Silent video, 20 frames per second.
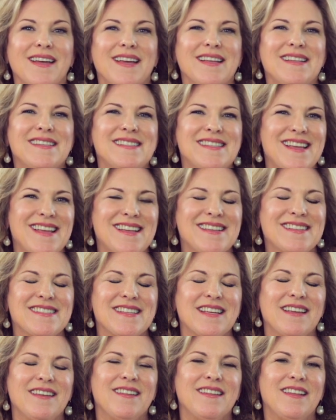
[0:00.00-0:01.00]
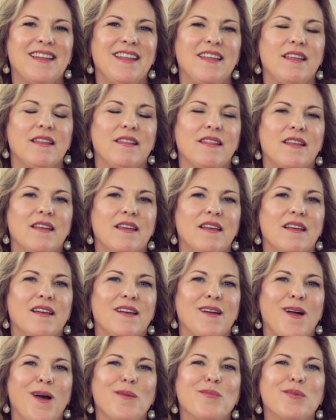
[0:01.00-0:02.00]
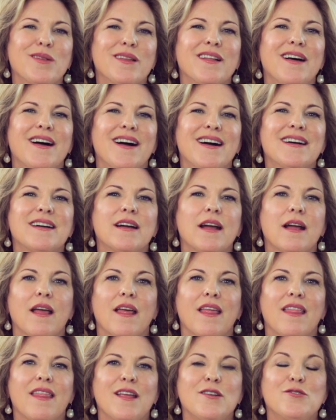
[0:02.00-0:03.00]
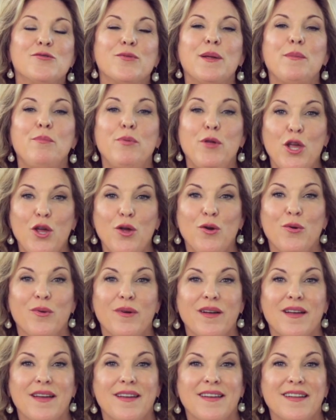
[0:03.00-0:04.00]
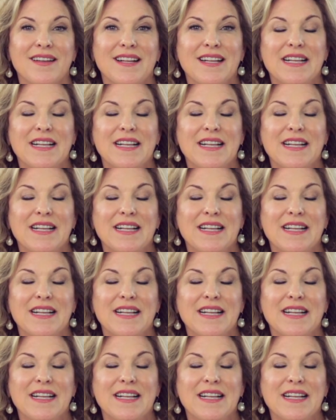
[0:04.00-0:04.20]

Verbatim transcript: It says in the, the Kabbalah that rebuke